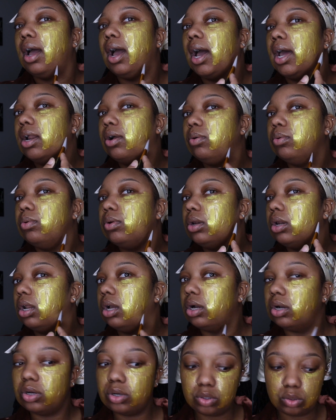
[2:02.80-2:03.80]
I don't
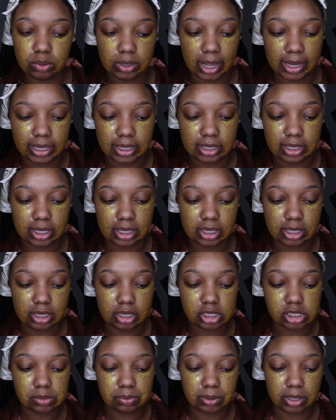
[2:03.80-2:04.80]
know, like get
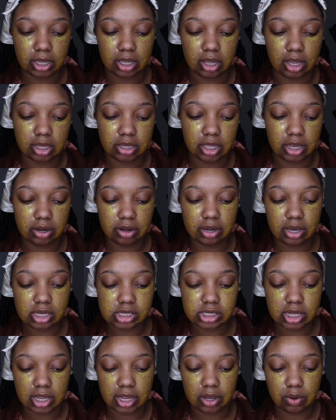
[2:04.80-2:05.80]
disciplined in other
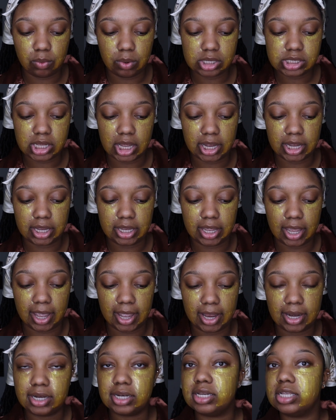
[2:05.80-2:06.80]
areas. Like once I
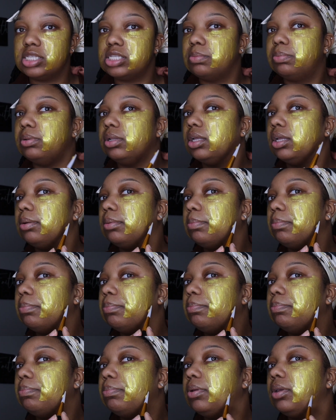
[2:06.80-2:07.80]
gain discipline,
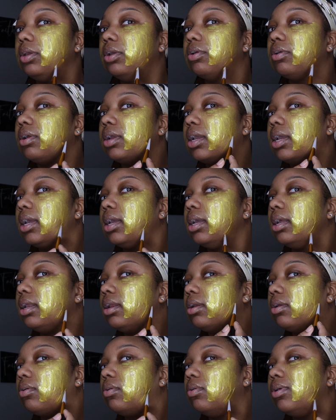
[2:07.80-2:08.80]
period,
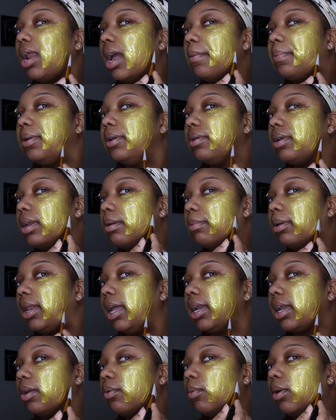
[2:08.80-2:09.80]
or not period, but
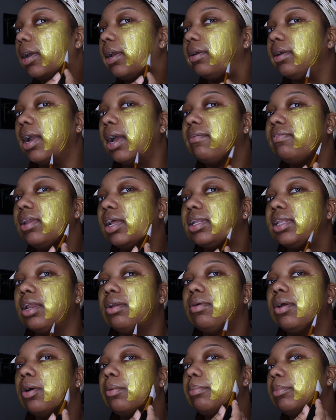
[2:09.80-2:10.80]
like in one area, I feel like
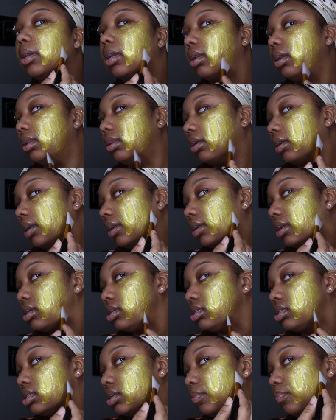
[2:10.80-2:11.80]
that'll help me in other
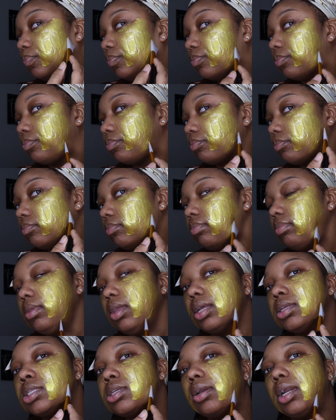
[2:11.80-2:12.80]
areas.
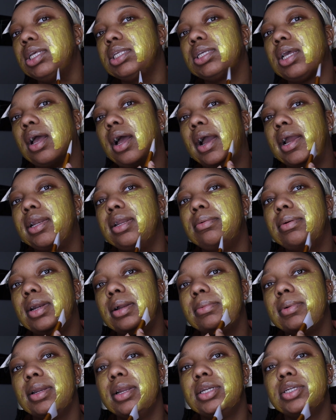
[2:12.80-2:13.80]
So that's kind of what
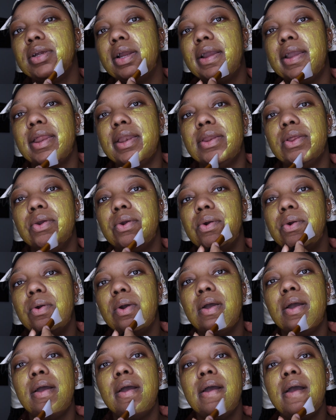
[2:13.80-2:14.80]
I'm gonna try and do.